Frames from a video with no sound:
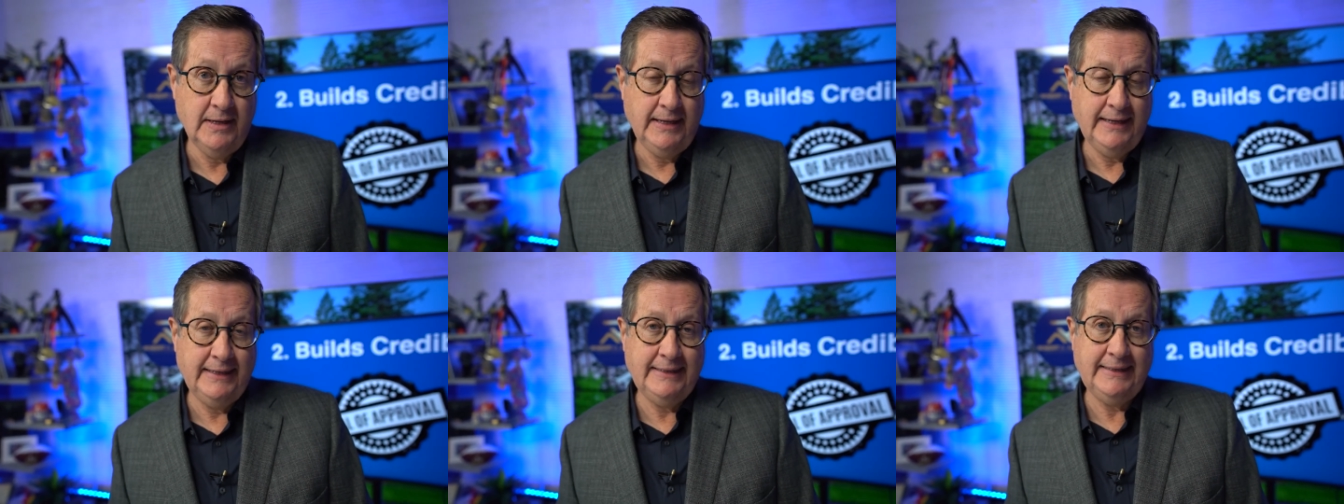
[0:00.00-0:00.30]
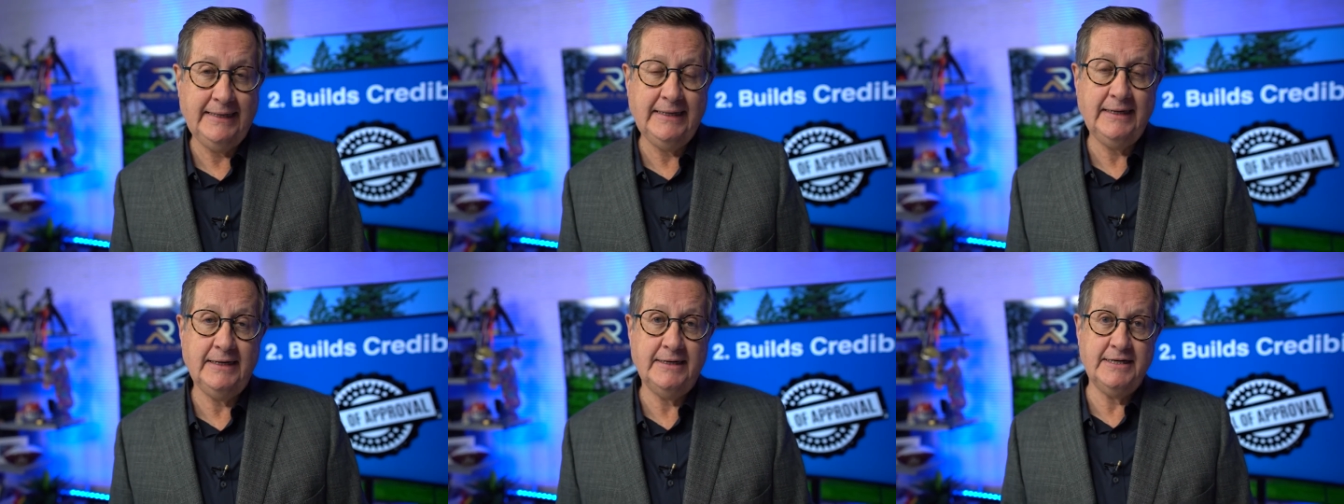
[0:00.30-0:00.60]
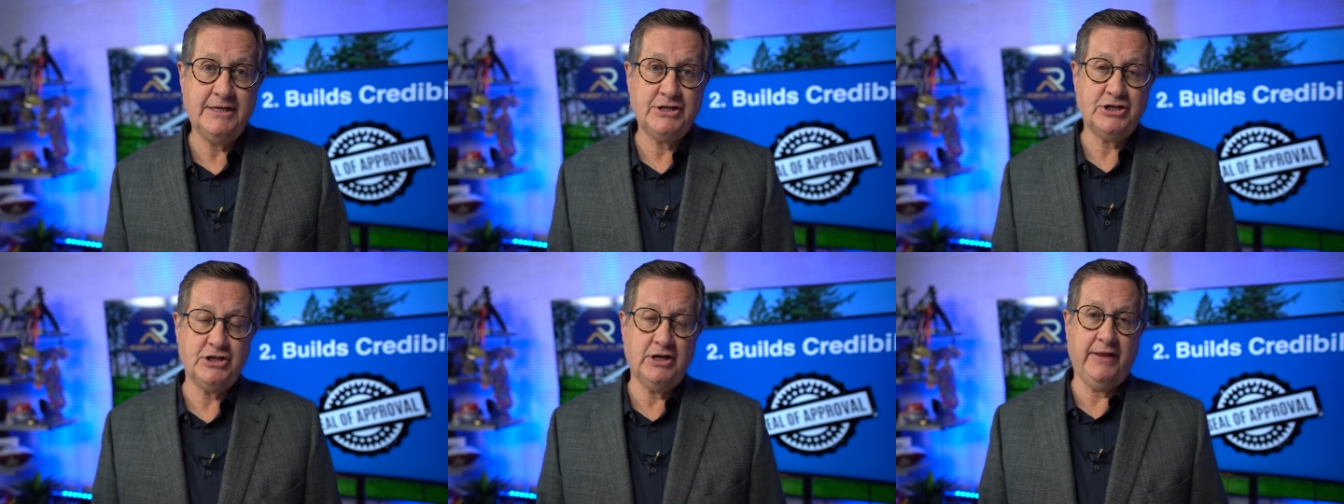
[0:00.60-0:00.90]
And in
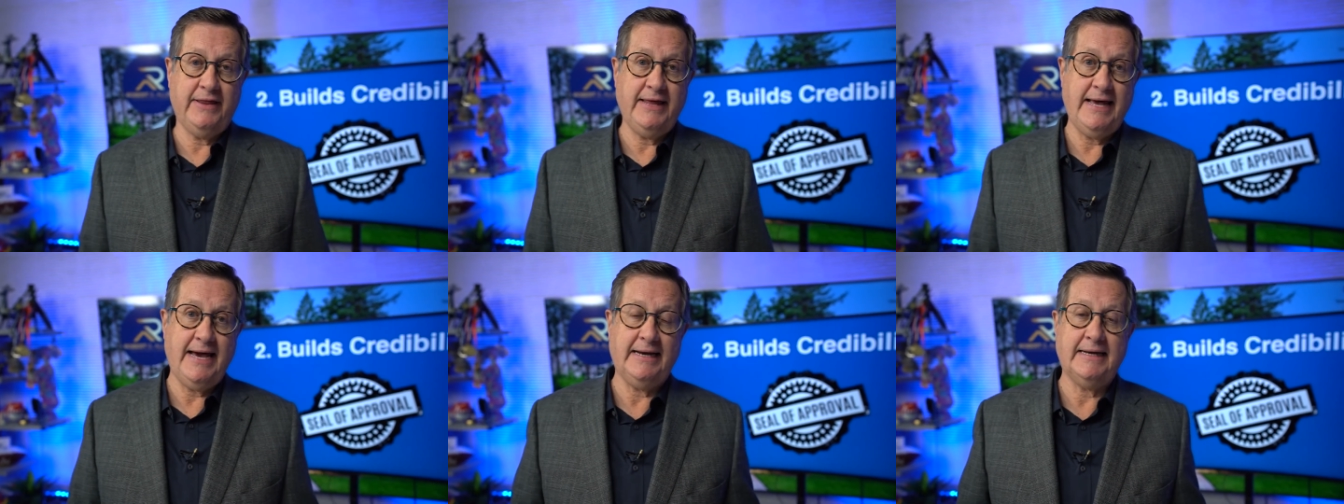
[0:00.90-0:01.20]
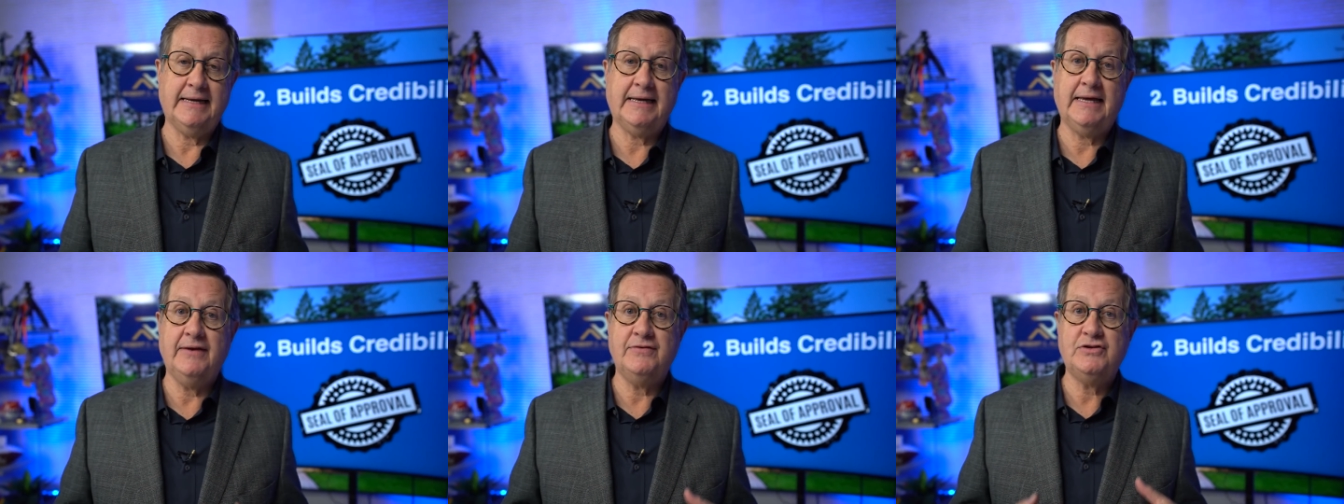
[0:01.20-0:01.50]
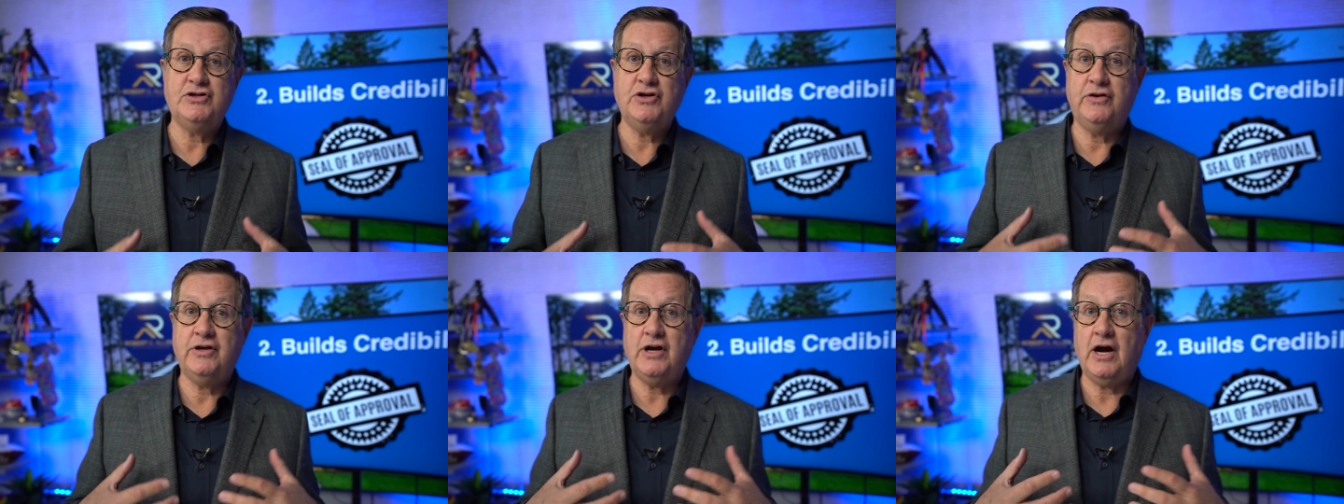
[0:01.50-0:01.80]
addition to that, it
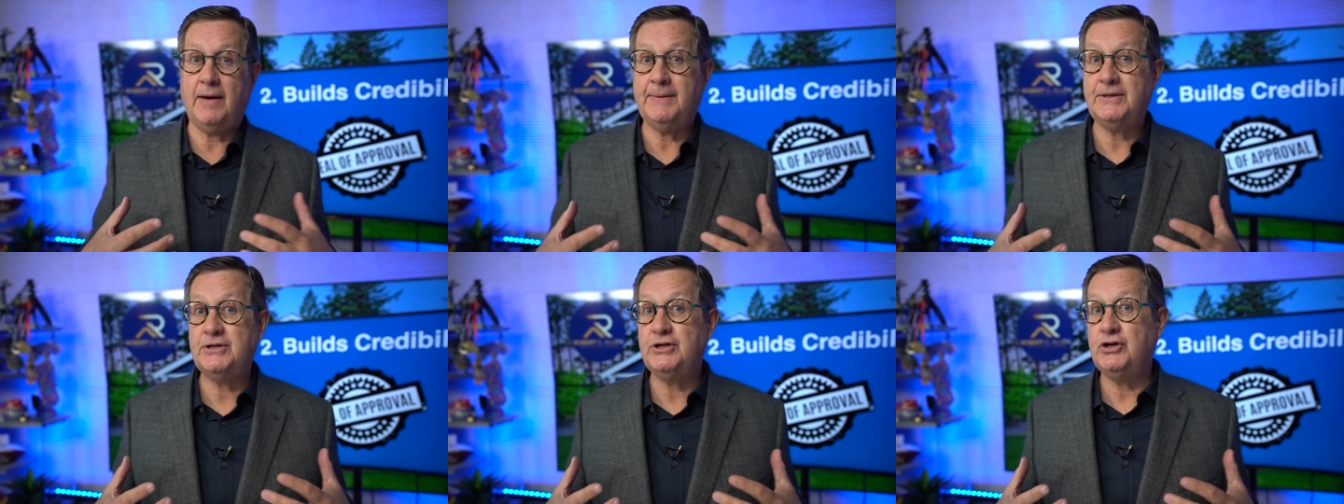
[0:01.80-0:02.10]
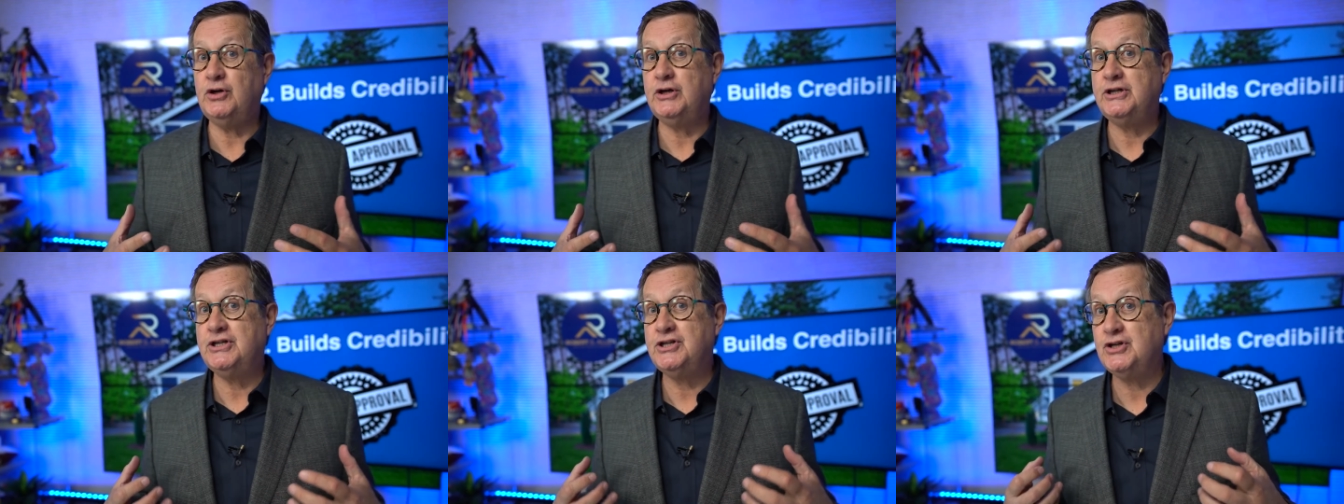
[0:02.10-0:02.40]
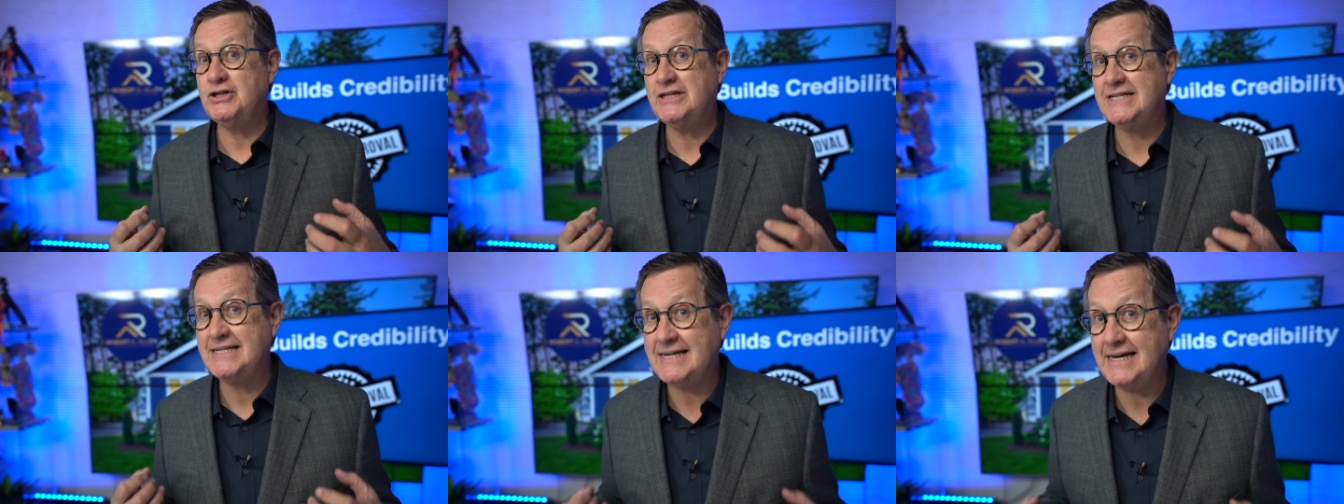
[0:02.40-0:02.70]
gives you the opportunity
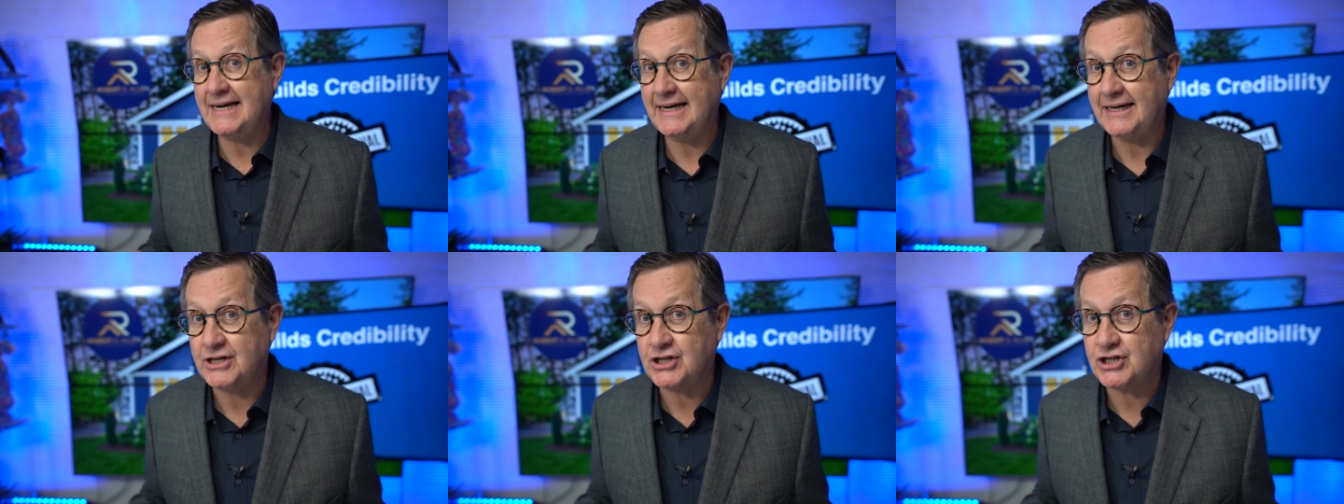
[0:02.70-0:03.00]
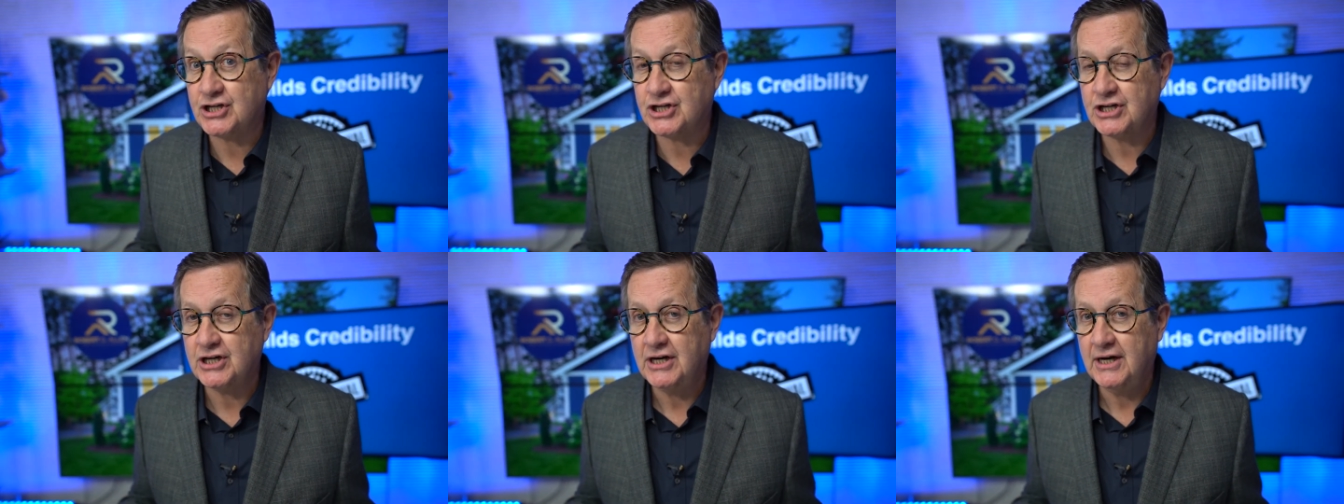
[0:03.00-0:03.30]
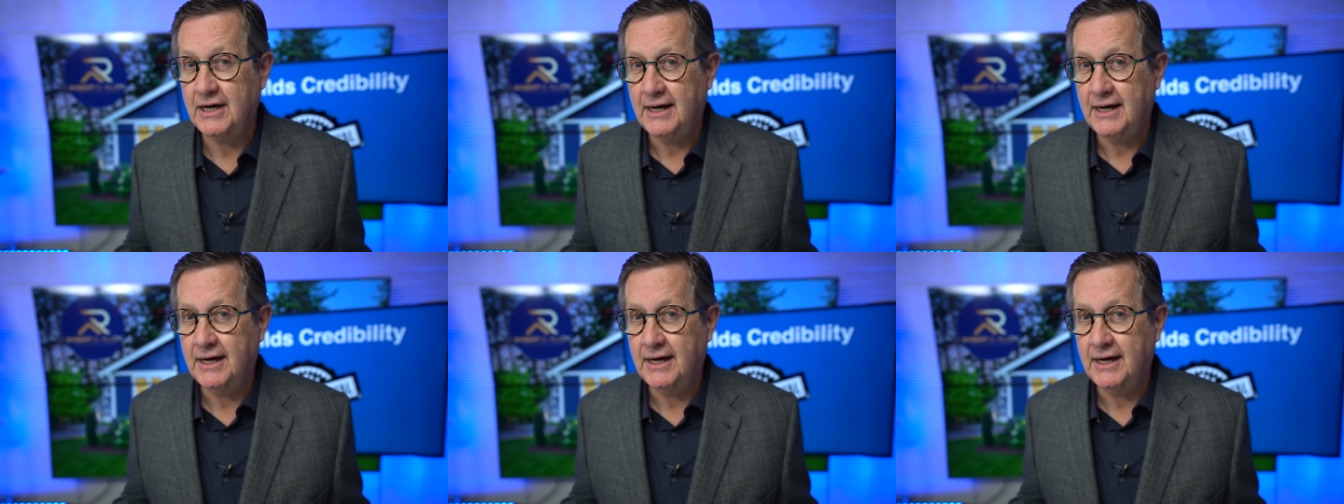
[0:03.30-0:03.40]
to teach.